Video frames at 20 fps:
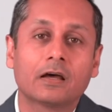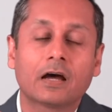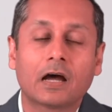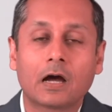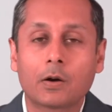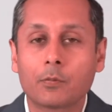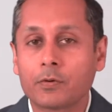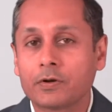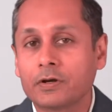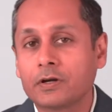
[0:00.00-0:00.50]

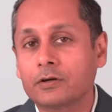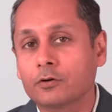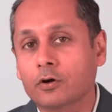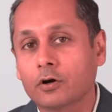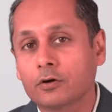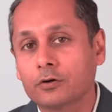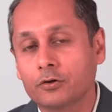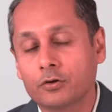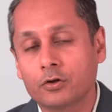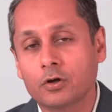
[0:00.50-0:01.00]
I want to
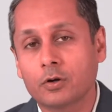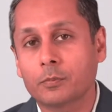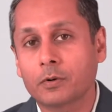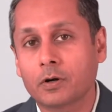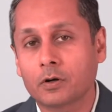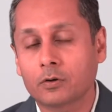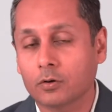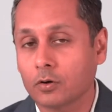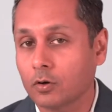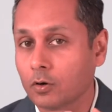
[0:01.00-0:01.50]
talk to you
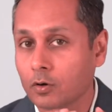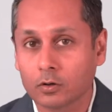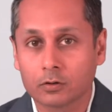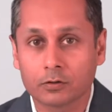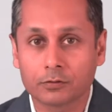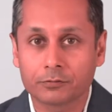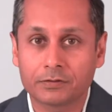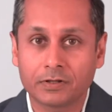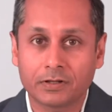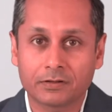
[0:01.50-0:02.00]
about all
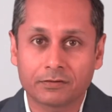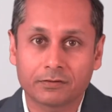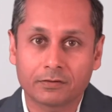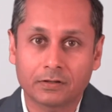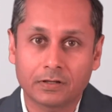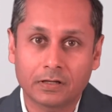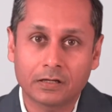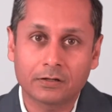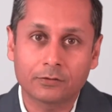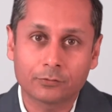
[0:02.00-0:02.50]
of this
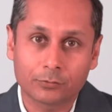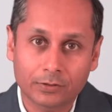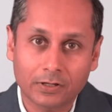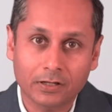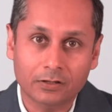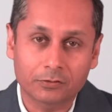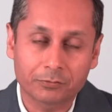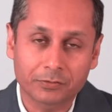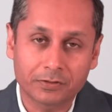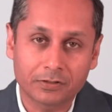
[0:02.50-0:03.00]
in
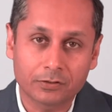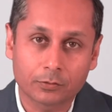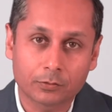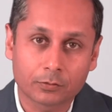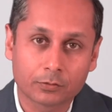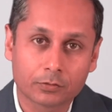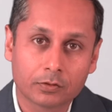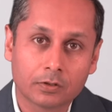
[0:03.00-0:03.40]
today's video.